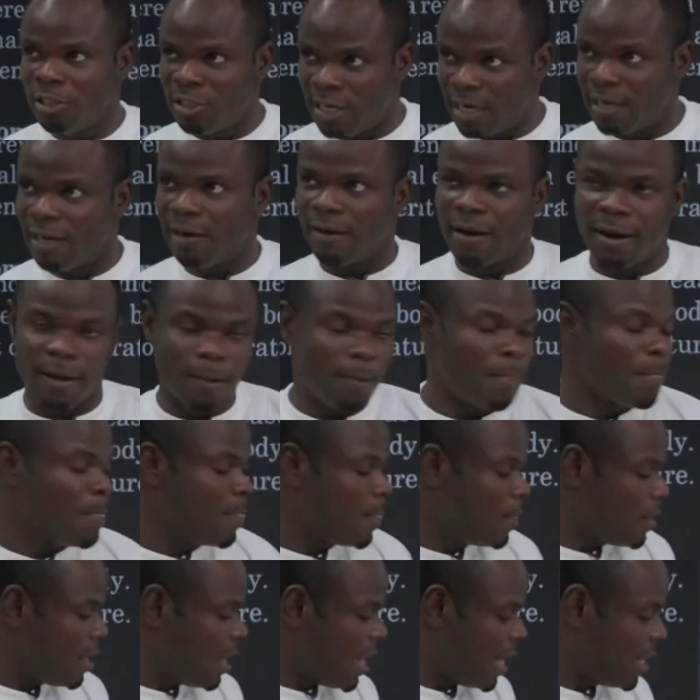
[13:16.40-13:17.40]
in general.
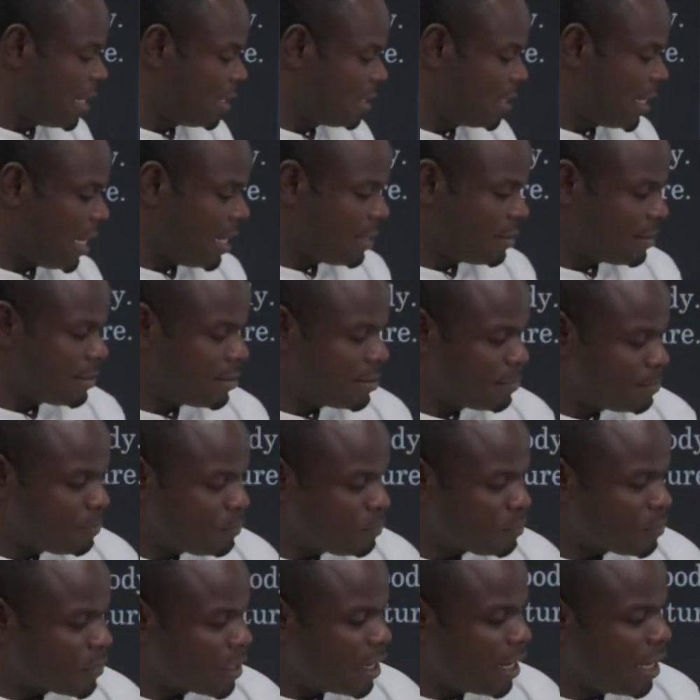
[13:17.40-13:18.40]
And it says,